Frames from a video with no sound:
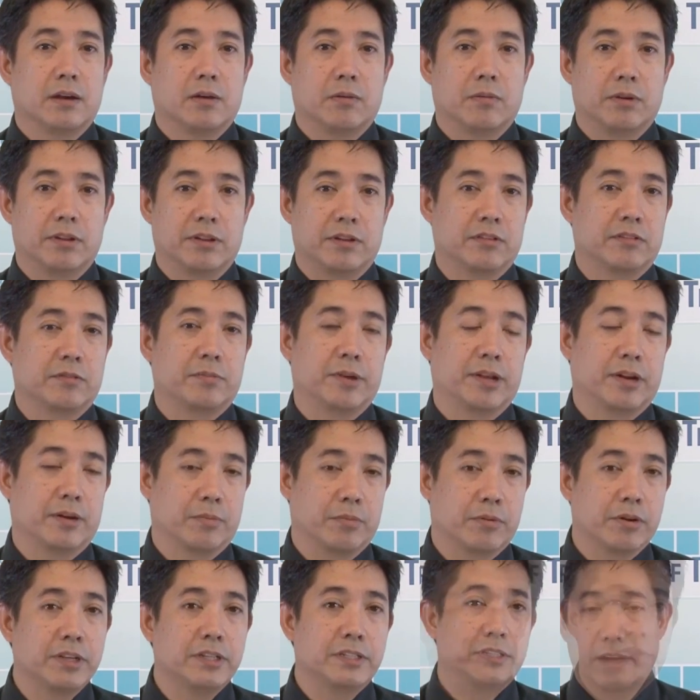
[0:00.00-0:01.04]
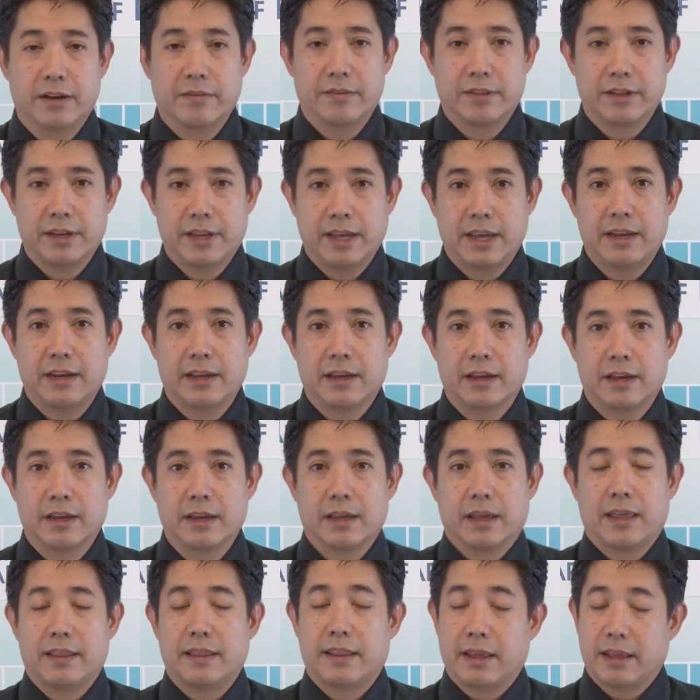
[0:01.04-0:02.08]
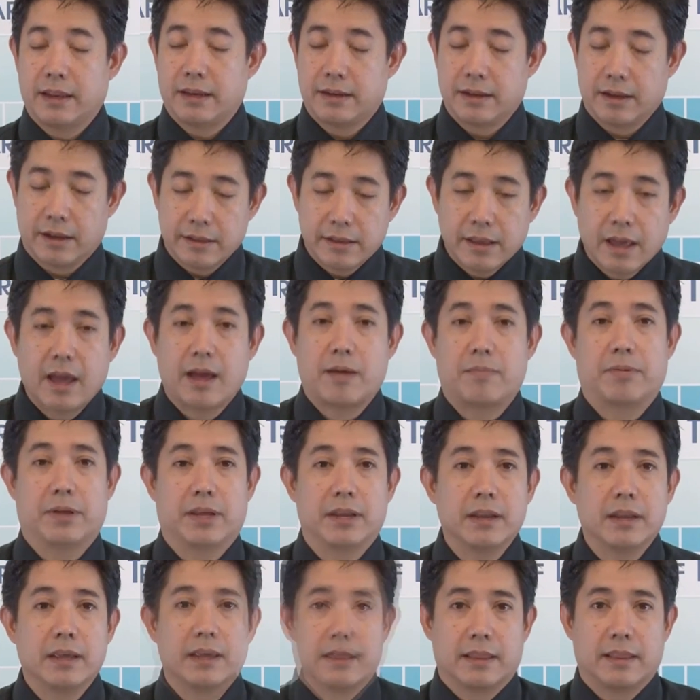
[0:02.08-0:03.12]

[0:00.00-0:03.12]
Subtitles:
When there's been a breach of the data, and it does happen,